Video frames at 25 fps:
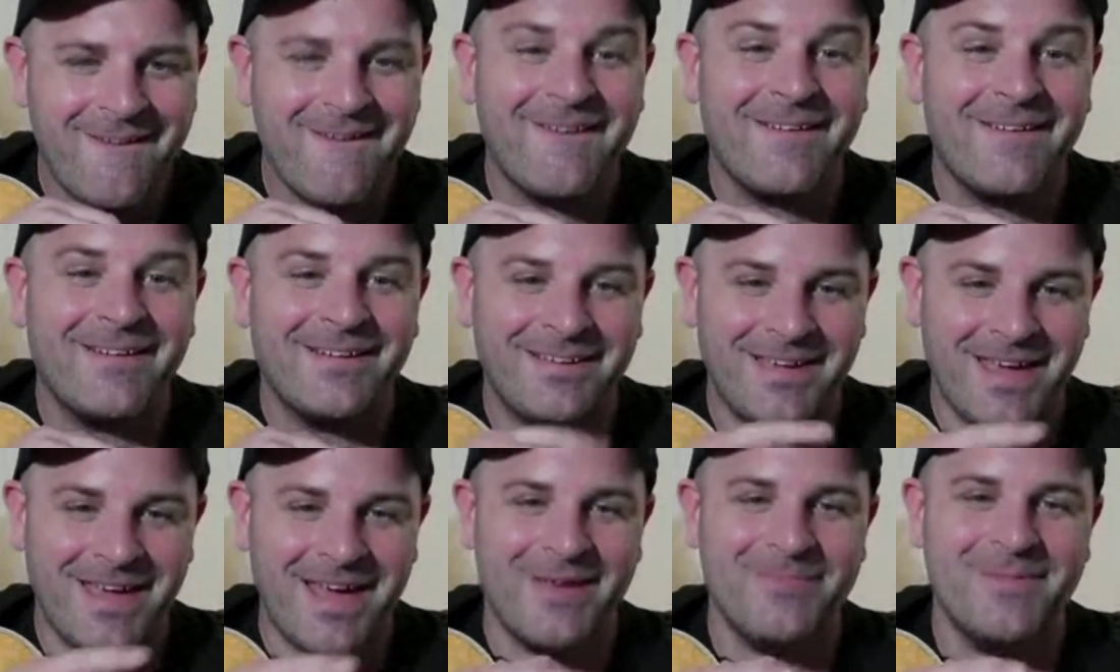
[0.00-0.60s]

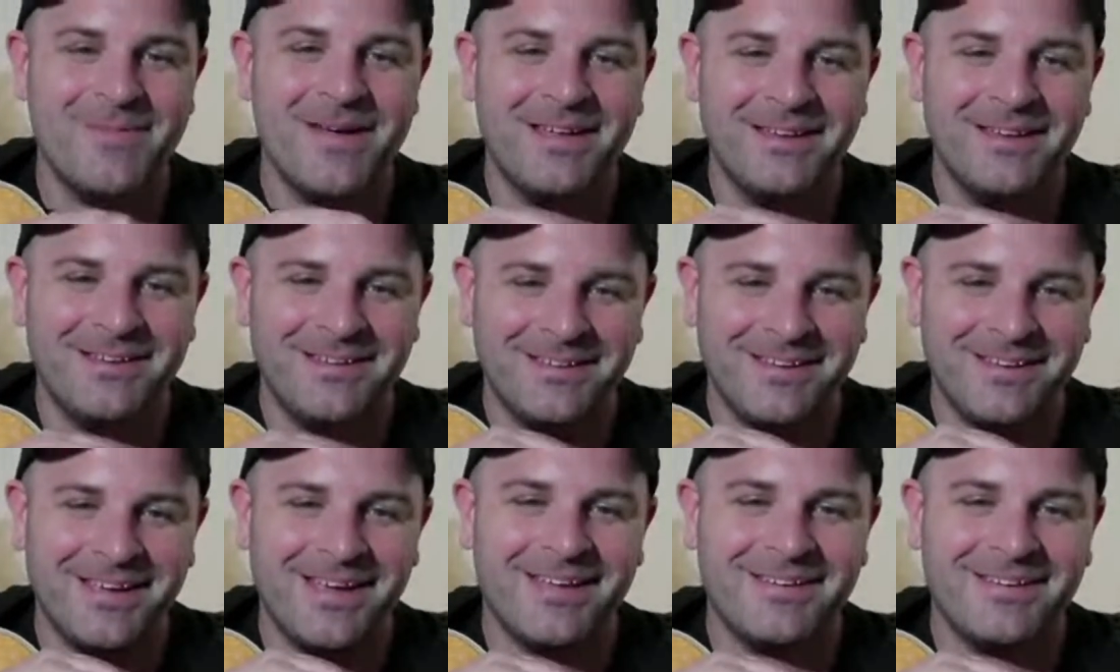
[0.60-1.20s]
Yeah, man.
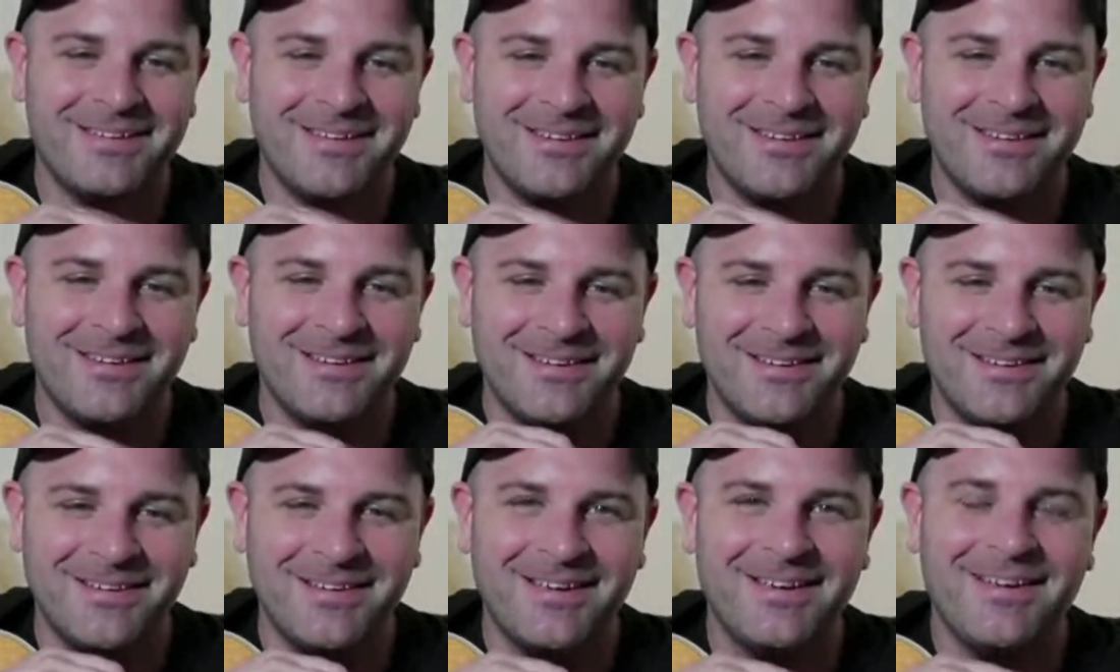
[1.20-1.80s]
Yeah.
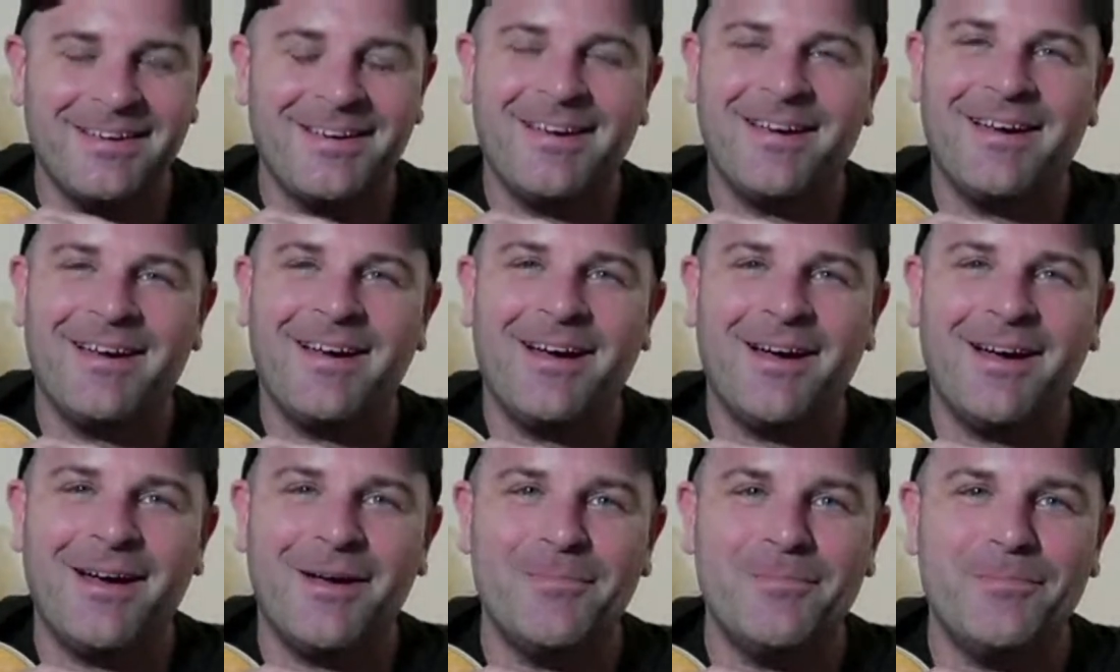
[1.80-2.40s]

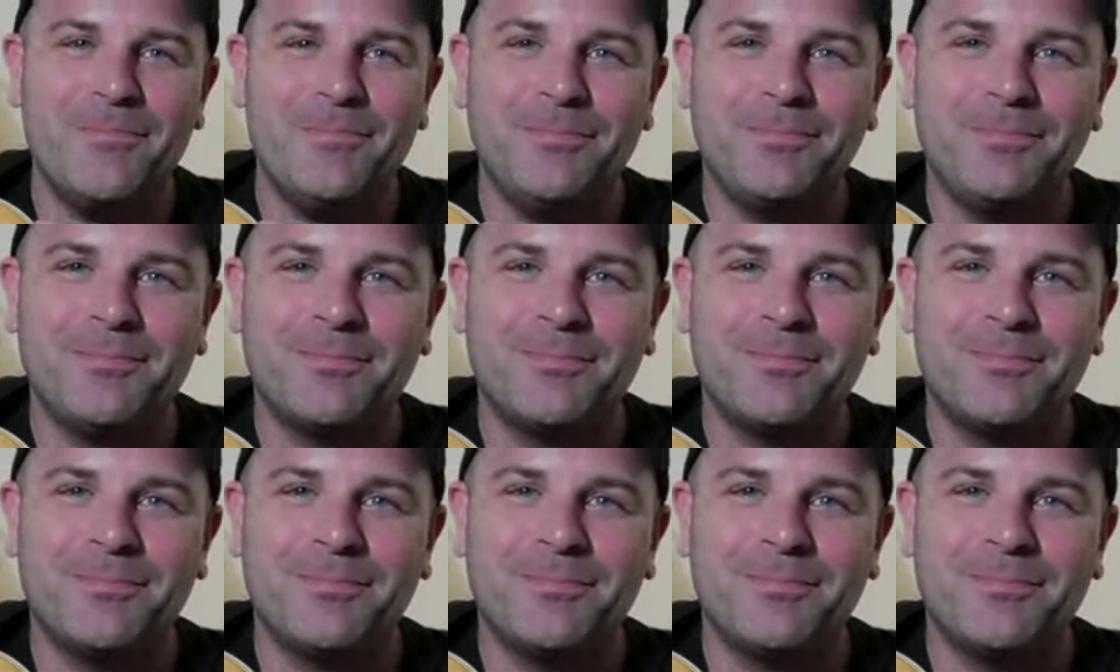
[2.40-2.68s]
Um,